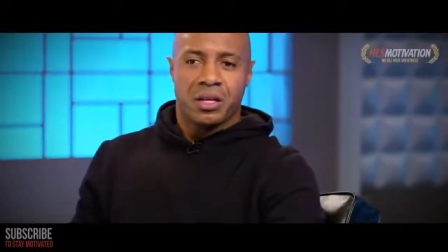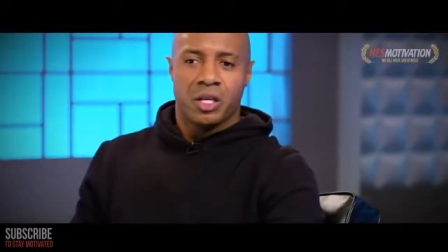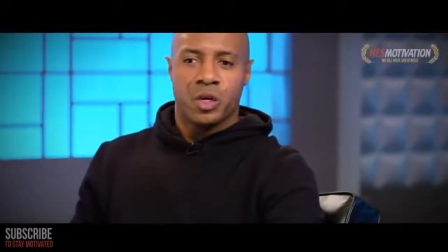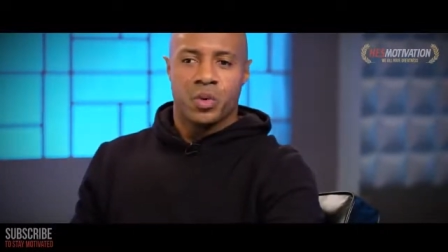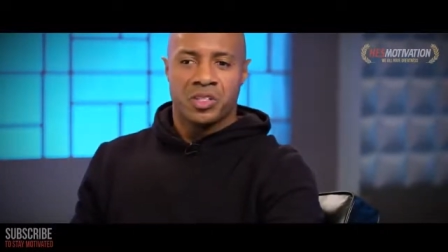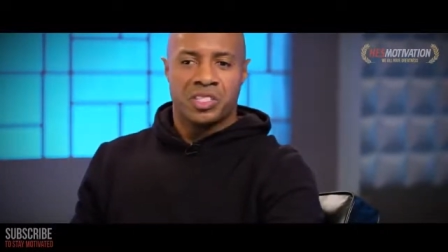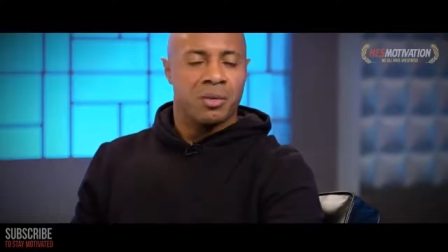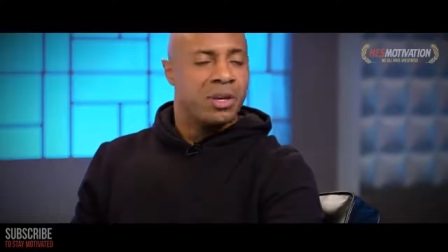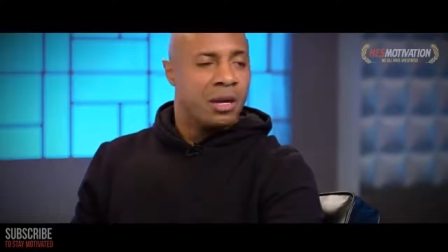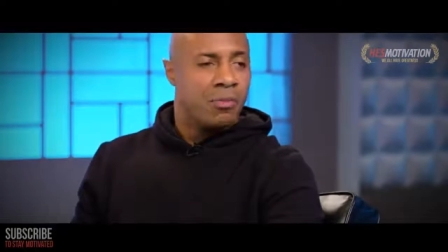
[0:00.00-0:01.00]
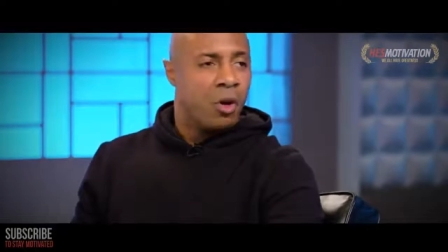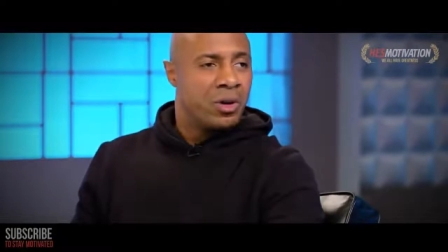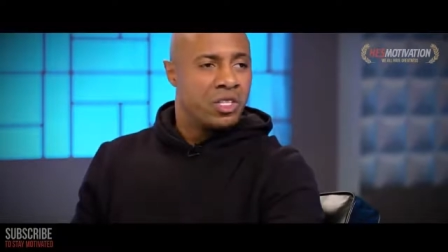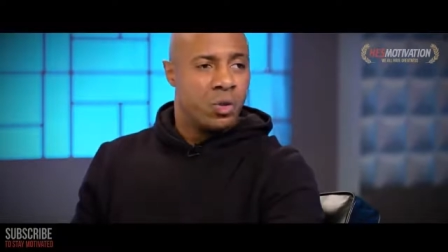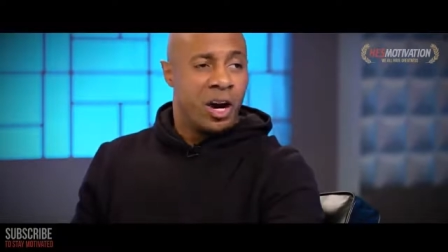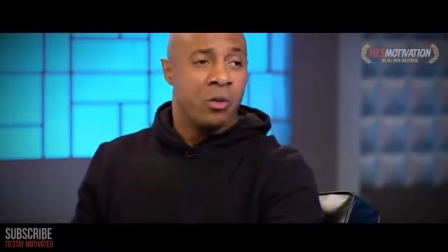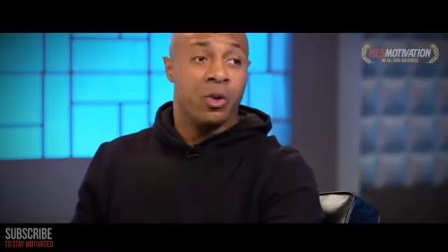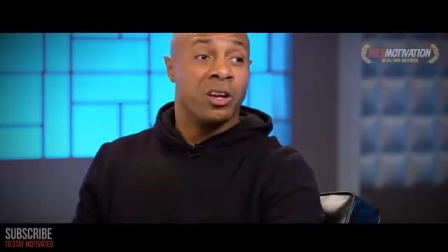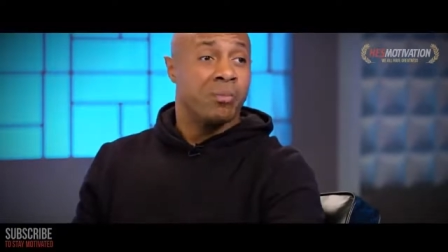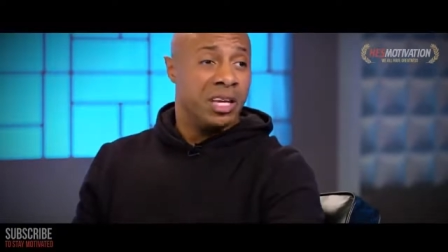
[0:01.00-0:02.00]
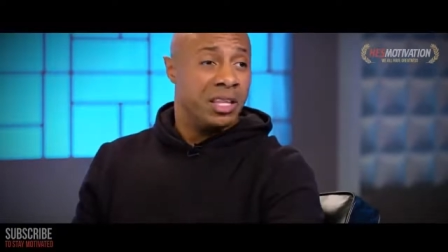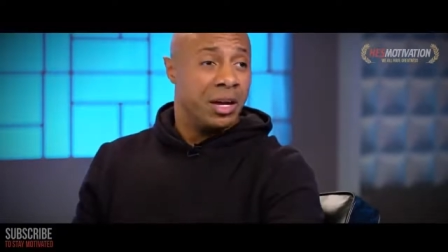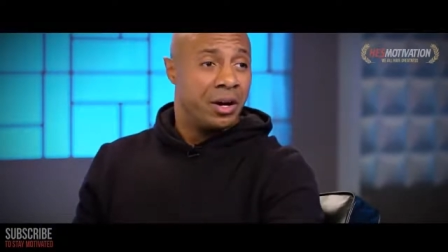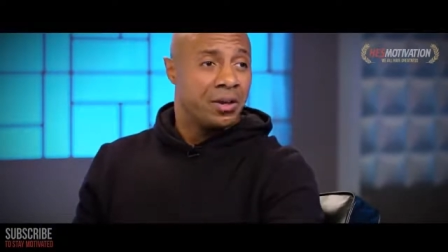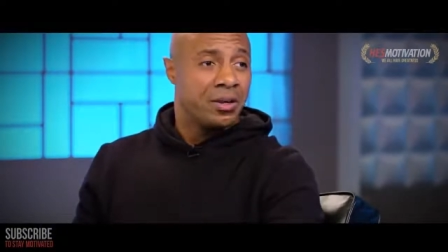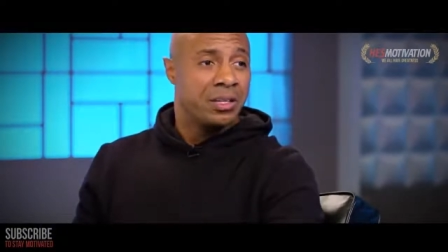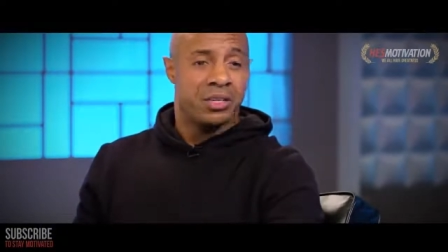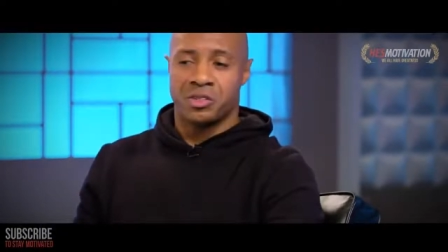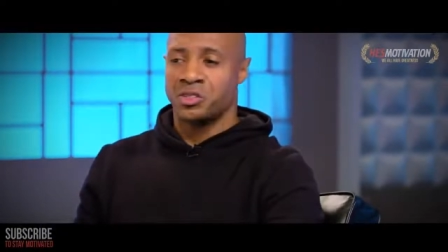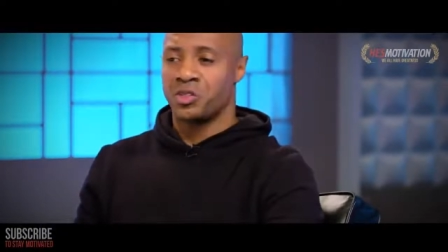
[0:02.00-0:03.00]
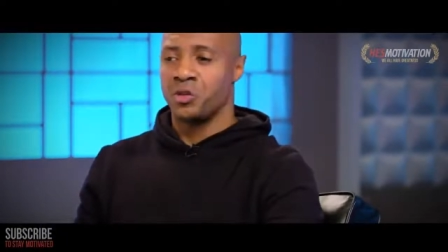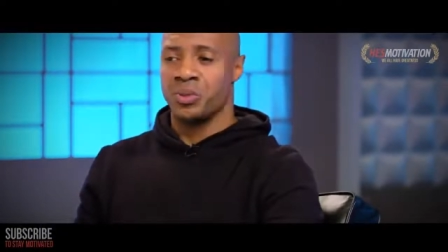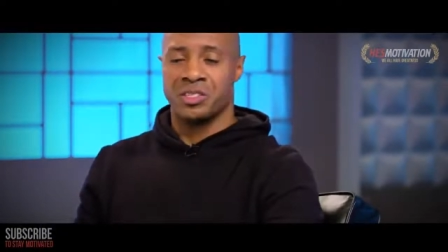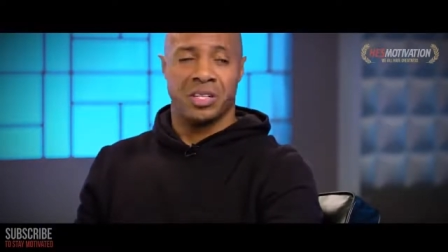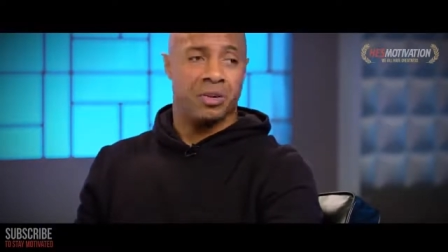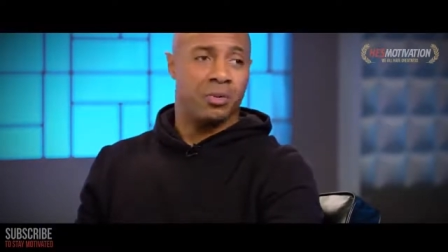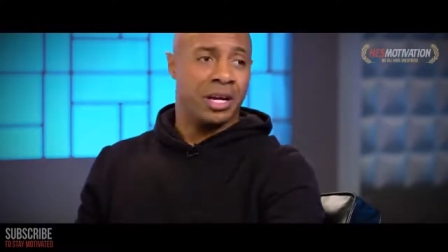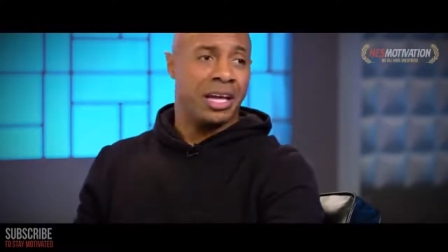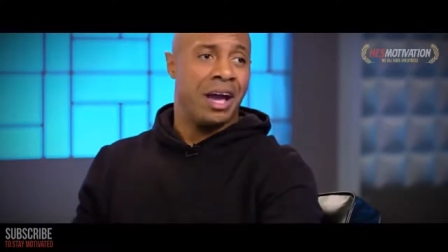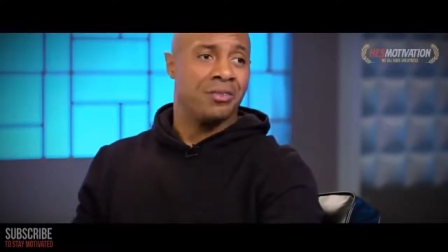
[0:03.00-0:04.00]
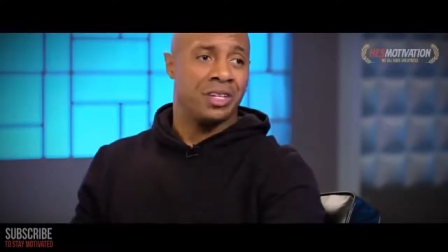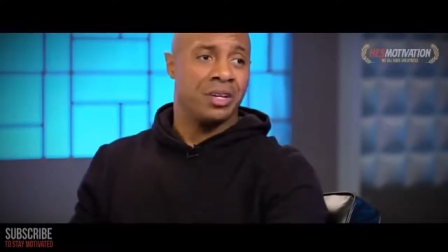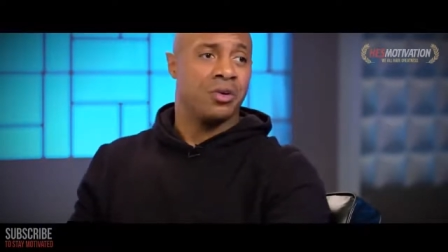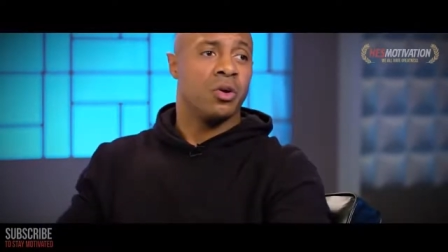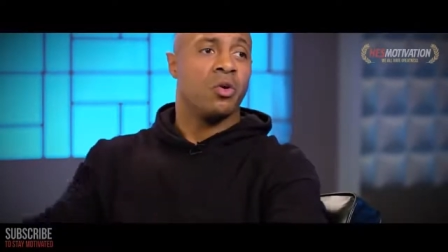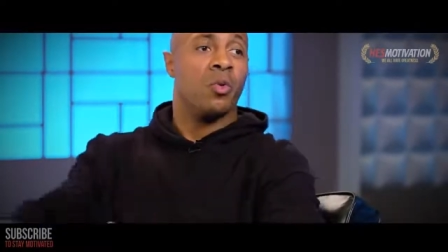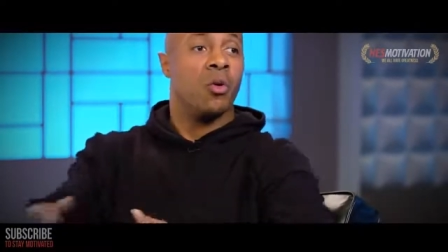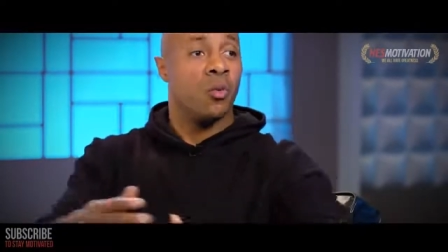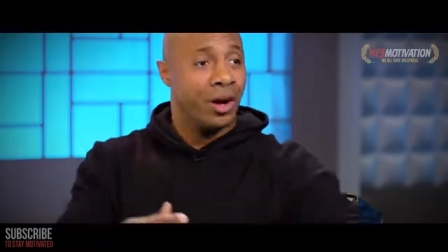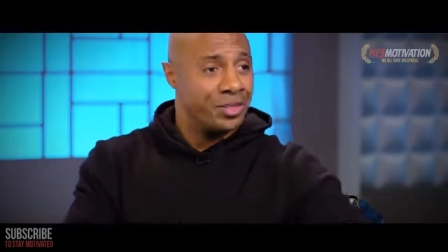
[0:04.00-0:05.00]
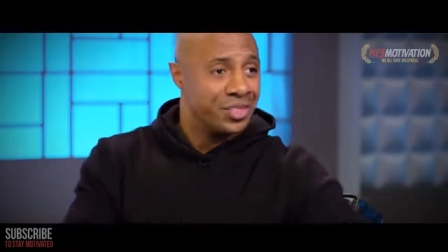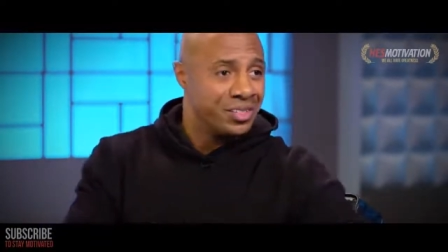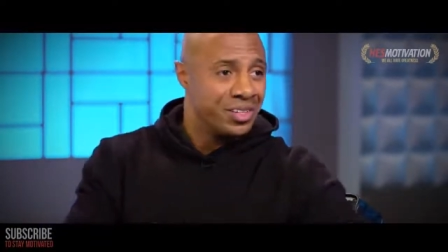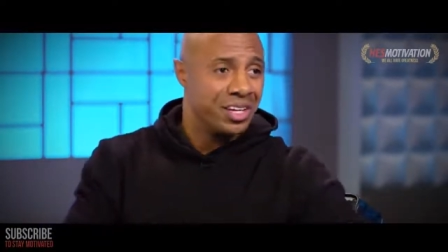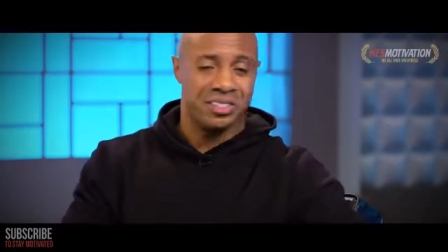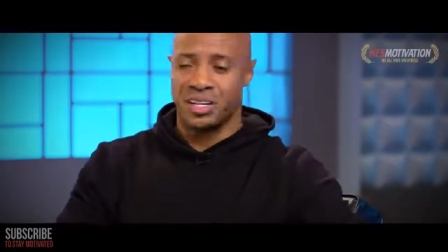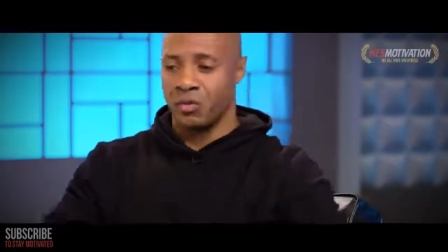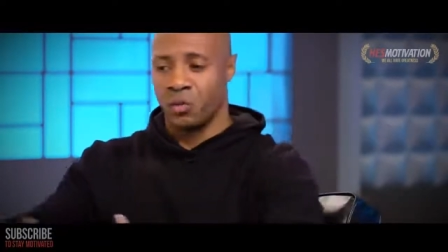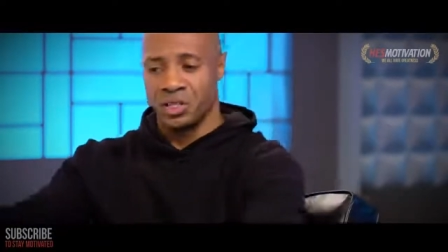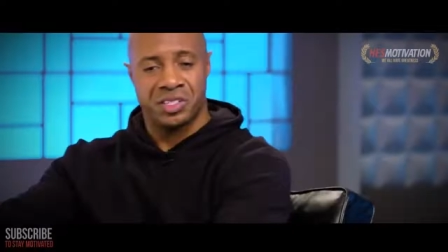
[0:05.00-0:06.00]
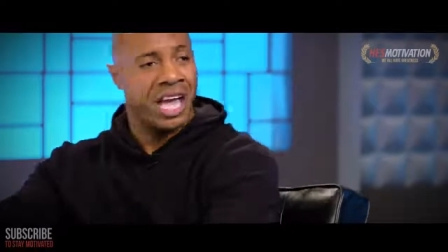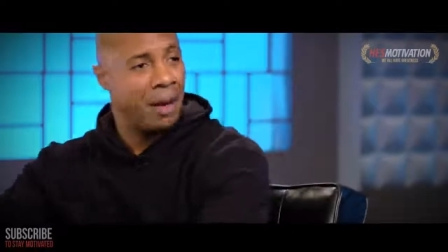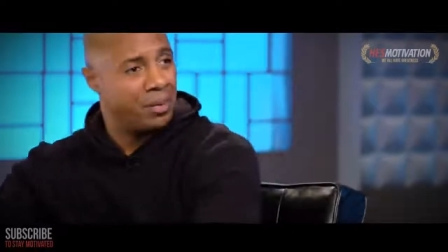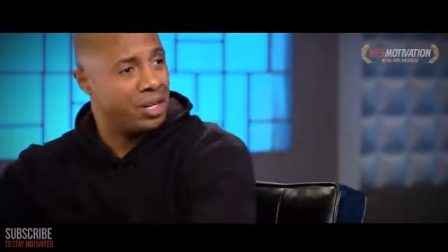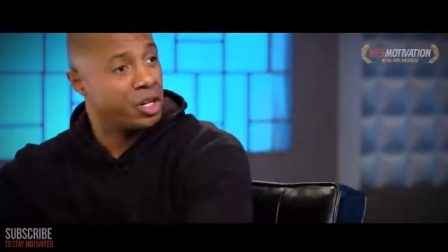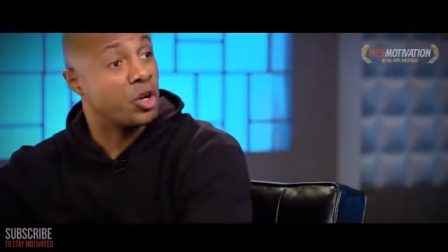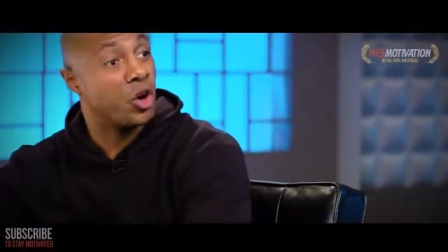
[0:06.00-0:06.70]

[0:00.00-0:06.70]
you would see me in moments where I wouldn't be there because I was too busy reaccounting what was instead of what's happening